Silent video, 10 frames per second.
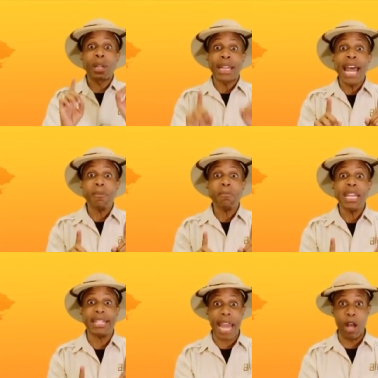Now, let me
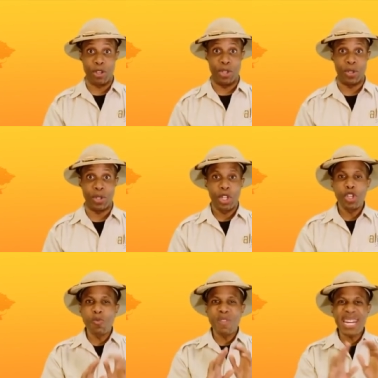tell you,
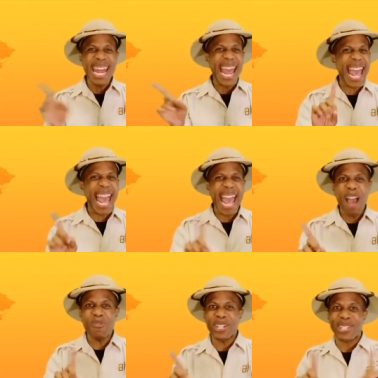you've
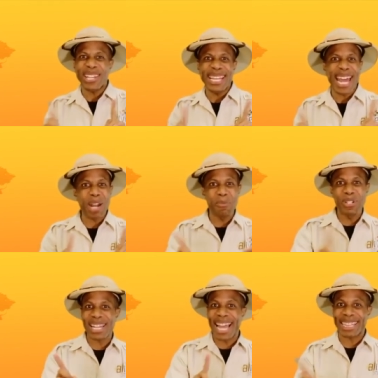never seen
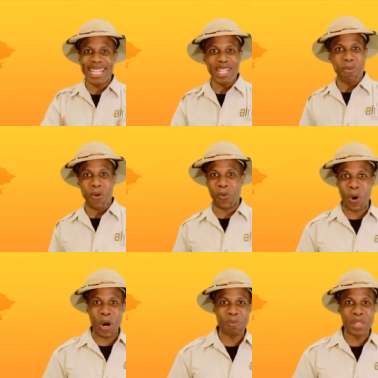animals like these
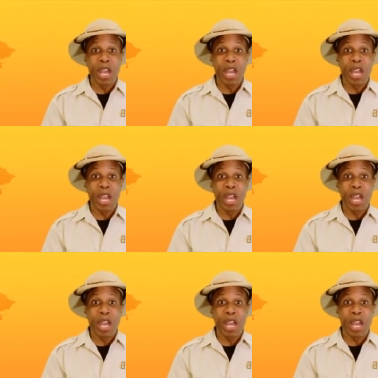before.